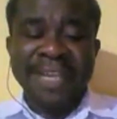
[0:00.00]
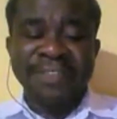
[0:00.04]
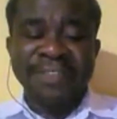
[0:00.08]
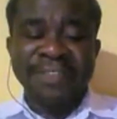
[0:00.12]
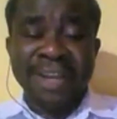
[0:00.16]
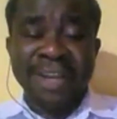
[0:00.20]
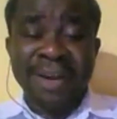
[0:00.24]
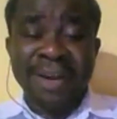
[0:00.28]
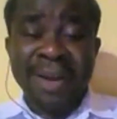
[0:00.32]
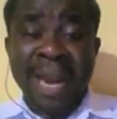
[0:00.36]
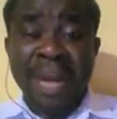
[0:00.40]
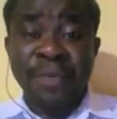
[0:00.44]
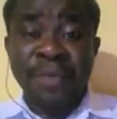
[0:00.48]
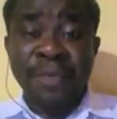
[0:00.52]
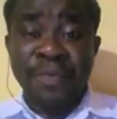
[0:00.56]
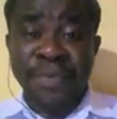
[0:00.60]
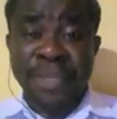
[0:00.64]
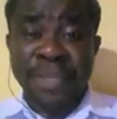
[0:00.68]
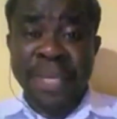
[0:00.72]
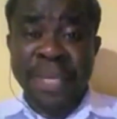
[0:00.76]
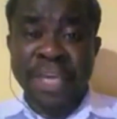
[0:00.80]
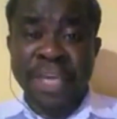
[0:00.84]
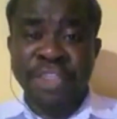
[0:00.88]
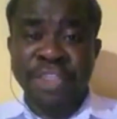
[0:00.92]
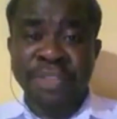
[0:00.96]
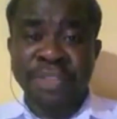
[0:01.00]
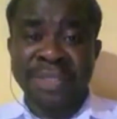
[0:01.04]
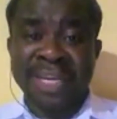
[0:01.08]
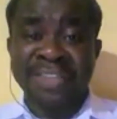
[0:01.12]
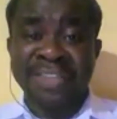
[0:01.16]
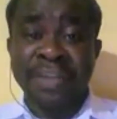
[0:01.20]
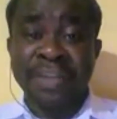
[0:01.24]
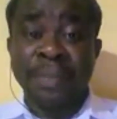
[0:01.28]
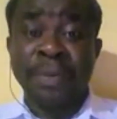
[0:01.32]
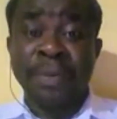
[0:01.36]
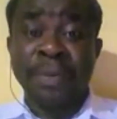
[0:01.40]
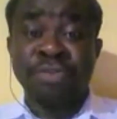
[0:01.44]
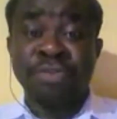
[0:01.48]
is a clarification that
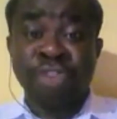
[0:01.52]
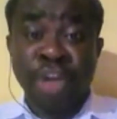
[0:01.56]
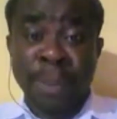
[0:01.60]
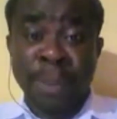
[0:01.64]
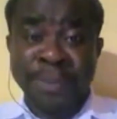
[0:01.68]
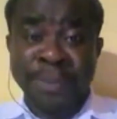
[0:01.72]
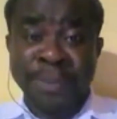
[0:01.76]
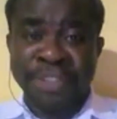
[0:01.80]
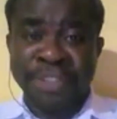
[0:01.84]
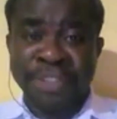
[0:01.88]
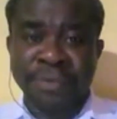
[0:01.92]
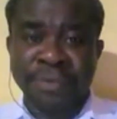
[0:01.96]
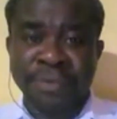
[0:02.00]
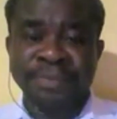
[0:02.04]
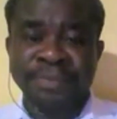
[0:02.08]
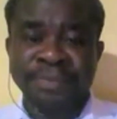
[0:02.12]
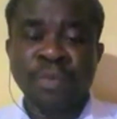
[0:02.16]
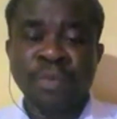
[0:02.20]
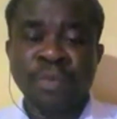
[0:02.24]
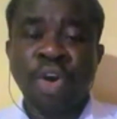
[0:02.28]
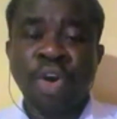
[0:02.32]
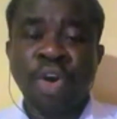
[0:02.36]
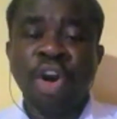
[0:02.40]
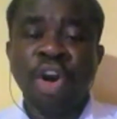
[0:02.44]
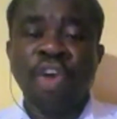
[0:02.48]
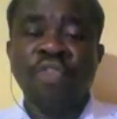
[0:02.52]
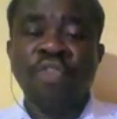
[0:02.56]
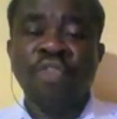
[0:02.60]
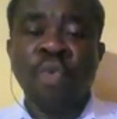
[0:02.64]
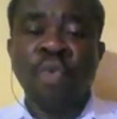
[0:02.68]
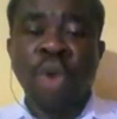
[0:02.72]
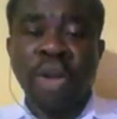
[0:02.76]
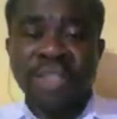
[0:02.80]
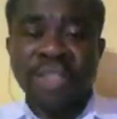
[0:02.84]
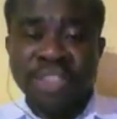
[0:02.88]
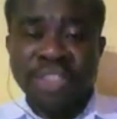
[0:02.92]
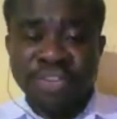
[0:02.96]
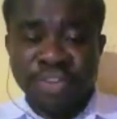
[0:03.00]
the prescription of
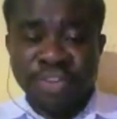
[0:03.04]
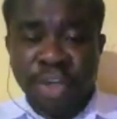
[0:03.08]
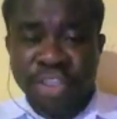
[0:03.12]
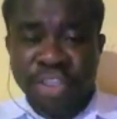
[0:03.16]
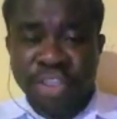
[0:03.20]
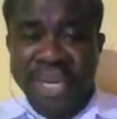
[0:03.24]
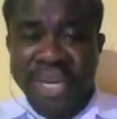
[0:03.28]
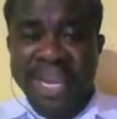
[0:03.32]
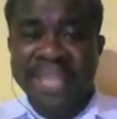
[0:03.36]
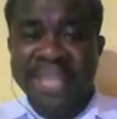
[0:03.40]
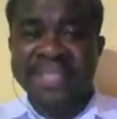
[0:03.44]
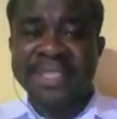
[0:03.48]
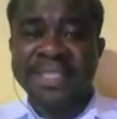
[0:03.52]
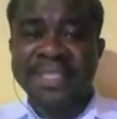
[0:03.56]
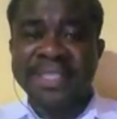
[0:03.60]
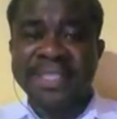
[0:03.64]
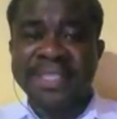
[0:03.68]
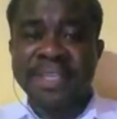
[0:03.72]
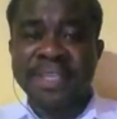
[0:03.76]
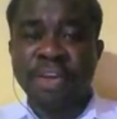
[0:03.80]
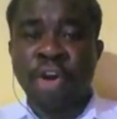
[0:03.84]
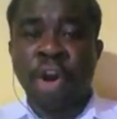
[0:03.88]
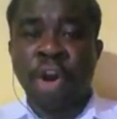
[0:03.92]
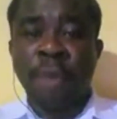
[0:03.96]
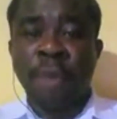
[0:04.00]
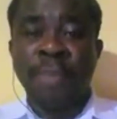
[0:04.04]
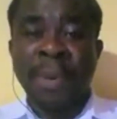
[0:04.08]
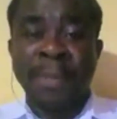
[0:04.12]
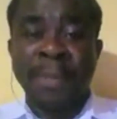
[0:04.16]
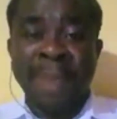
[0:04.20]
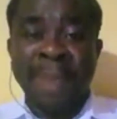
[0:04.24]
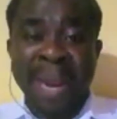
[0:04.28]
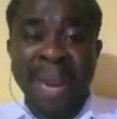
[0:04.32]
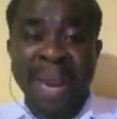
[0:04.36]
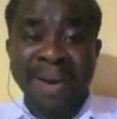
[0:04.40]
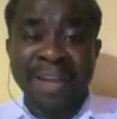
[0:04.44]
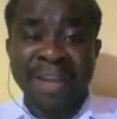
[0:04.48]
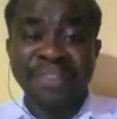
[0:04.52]
what such entity or
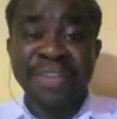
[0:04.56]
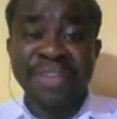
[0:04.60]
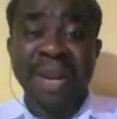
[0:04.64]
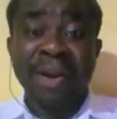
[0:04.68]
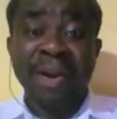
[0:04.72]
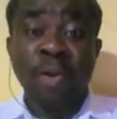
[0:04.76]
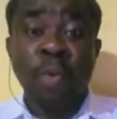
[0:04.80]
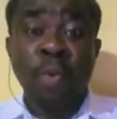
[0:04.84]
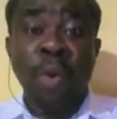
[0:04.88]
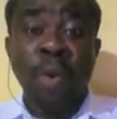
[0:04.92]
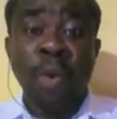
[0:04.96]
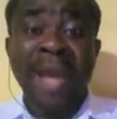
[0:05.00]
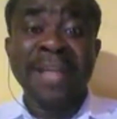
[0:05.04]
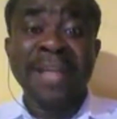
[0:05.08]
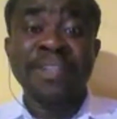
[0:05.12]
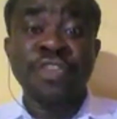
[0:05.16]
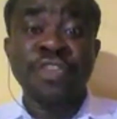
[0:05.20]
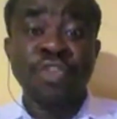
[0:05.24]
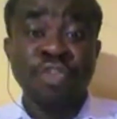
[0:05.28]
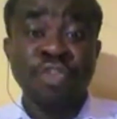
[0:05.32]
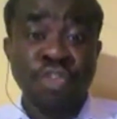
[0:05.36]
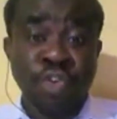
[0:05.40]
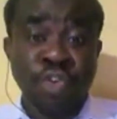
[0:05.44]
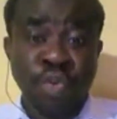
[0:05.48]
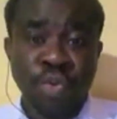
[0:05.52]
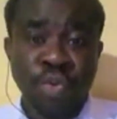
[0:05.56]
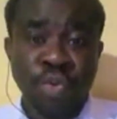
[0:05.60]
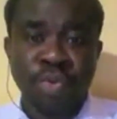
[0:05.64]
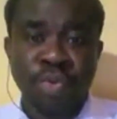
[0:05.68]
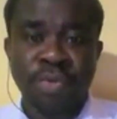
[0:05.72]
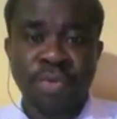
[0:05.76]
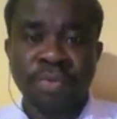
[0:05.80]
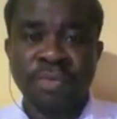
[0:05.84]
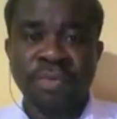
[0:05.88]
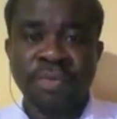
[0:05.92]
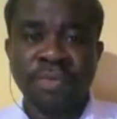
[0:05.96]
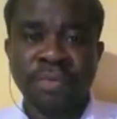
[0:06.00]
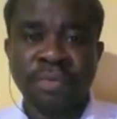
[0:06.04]
preparers are required to do
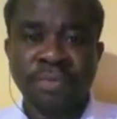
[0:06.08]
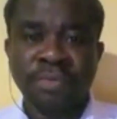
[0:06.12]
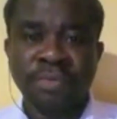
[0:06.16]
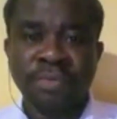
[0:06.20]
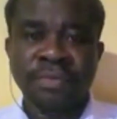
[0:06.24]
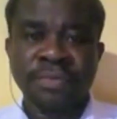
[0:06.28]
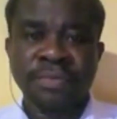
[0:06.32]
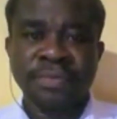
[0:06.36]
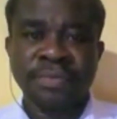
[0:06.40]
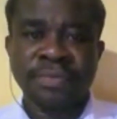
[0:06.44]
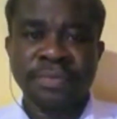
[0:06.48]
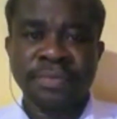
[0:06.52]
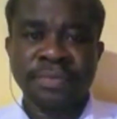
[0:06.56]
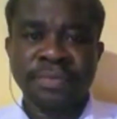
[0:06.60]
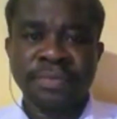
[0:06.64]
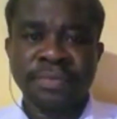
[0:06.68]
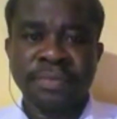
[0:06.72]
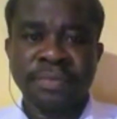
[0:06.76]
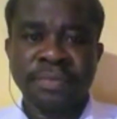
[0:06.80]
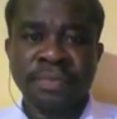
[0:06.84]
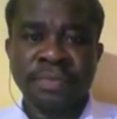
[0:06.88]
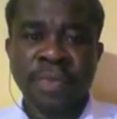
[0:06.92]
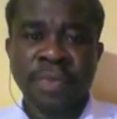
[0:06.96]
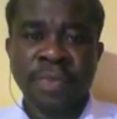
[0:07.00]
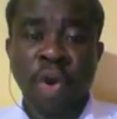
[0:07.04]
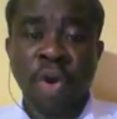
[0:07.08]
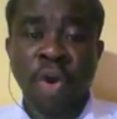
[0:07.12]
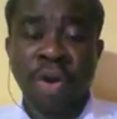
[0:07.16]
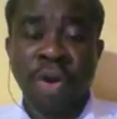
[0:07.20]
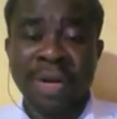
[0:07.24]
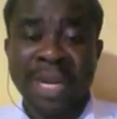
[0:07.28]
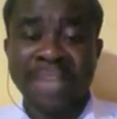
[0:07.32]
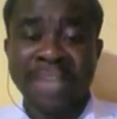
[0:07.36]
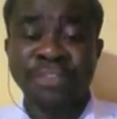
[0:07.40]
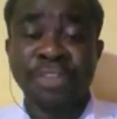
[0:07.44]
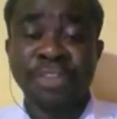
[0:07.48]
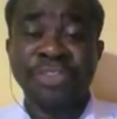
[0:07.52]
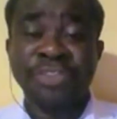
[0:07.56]

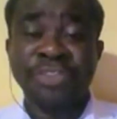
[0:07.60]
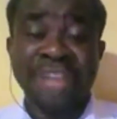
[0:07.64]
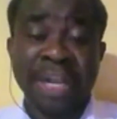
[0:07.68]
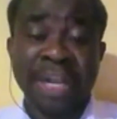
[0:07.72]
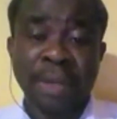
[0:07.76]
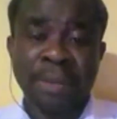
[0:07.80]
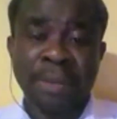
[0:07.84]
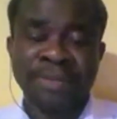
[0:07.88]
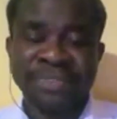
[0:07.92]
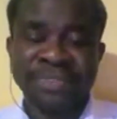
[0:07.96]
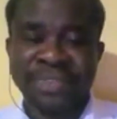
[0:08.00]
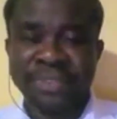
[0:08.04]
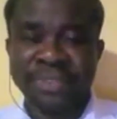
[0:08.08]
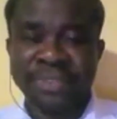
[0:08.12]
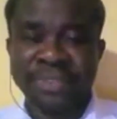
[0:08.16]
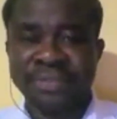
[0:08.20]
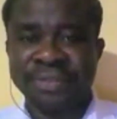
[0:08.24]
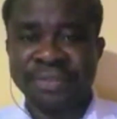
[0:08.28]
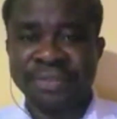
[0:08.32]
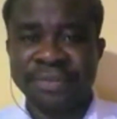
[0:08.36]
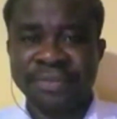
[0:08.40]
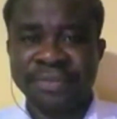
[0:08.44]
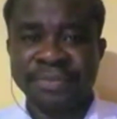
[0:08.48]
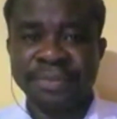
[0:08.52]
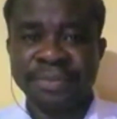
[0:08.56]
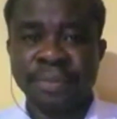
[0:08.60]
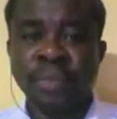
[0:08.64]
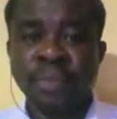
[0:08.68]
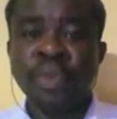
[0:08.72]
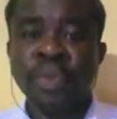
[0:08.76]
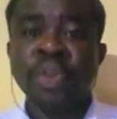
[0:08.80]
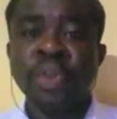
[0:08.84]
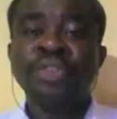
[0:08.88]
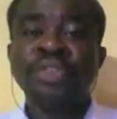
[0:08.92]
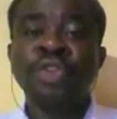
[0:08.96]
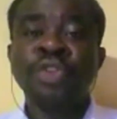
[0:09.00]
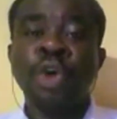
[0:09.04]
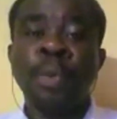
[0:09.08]
under such circumstance.
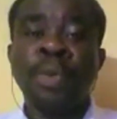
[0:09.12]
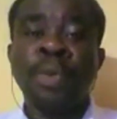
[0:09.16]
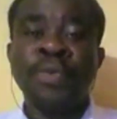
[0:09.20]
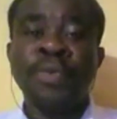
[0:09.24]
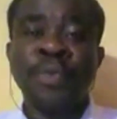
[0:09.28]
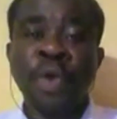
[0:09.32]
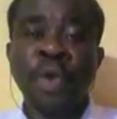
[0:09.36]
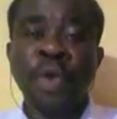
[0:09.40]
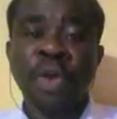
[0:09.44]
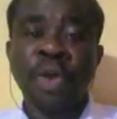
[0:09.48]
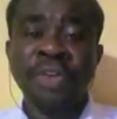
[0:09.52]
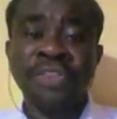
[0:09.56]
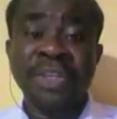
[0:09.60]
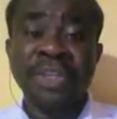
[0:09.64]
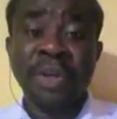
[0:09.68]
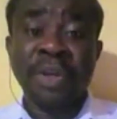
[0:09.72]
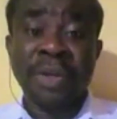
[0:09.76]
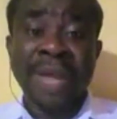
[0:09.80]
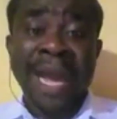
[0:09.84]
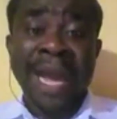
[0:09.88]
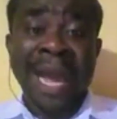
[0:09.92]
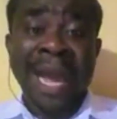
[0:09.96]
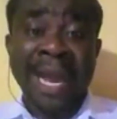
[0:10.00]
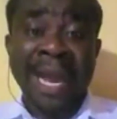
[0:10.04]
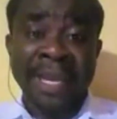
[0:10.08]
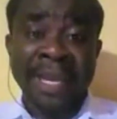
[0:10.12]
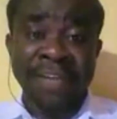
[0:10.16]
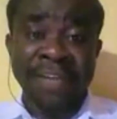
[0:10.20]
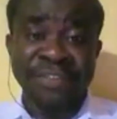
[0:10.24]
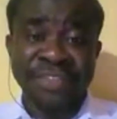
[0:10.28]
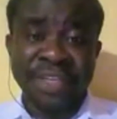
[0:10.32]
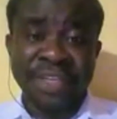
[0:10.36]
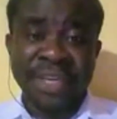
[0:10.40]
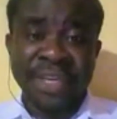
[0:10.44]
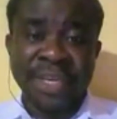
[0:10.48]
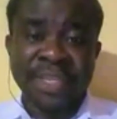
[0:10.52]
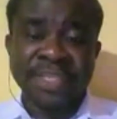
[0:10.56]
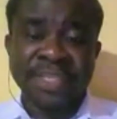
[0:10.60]
So we'll be focusing on IAS
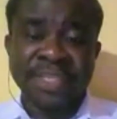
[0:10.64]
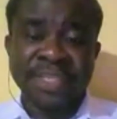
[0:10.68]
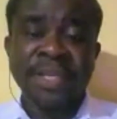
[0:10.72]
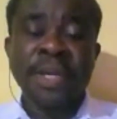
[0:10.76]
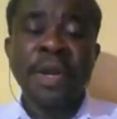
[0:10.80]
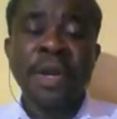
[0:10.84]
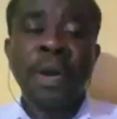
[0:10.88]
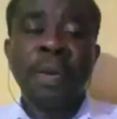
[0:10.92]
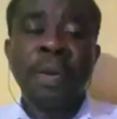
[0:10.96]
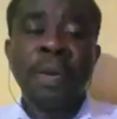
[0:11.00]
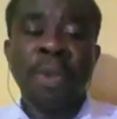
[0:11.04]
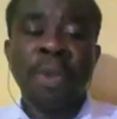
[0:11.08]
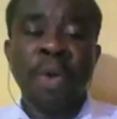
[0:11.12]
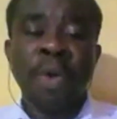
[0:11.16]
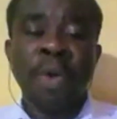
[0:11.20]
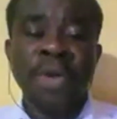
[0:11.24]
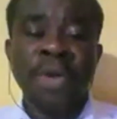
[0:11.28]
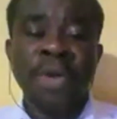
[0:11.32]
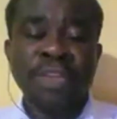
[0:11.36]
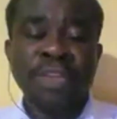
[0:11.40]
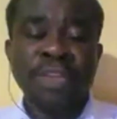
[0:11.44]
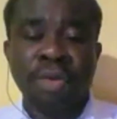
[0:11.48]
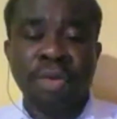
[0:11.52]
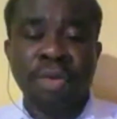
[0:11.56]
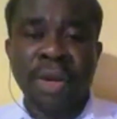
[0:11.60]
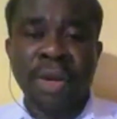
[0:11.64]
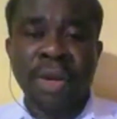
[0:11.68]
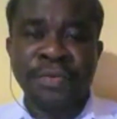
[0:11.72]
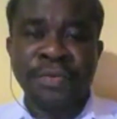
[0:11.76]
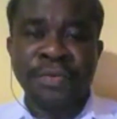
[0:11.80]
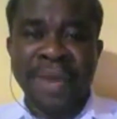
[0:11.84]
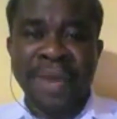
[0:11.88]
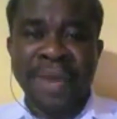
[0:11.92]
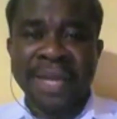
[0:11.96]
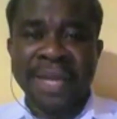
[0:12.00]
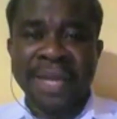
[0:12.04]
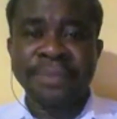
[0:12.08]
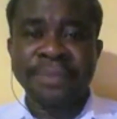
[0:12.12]
8, but we need to
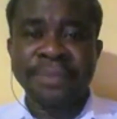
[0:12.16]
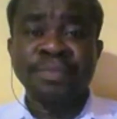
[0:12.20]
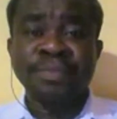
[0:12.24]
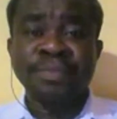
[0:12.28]
clarify,